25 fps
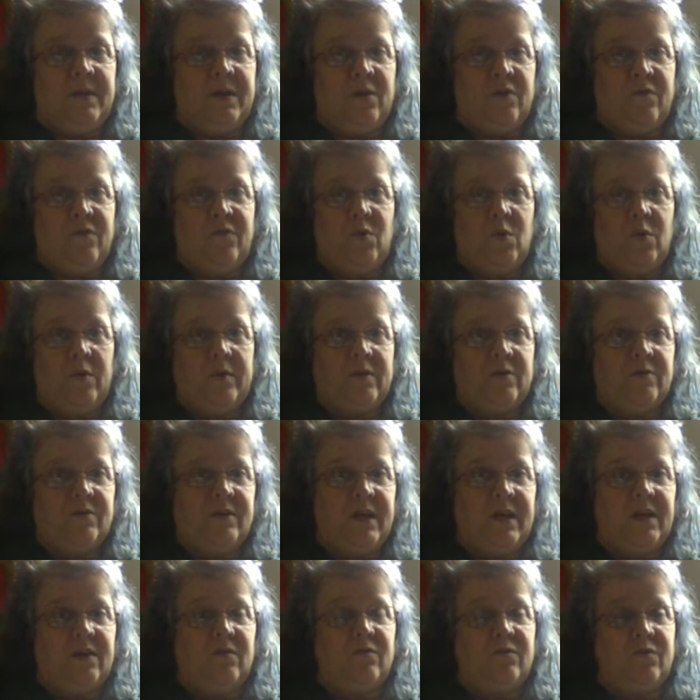therefore they're
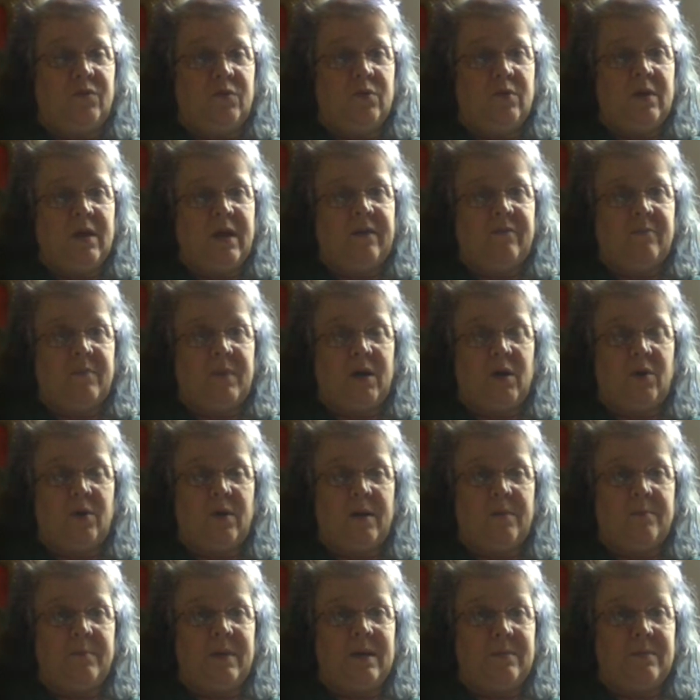taking food out of my
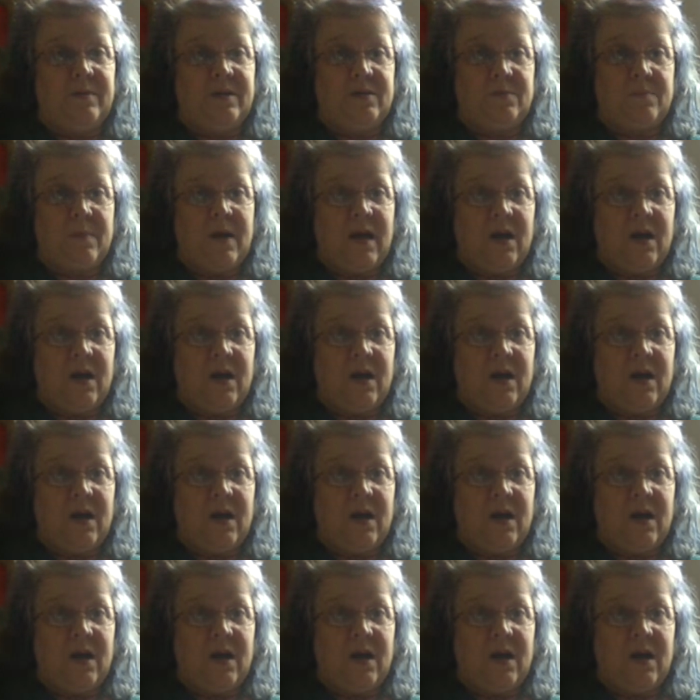grandbaby's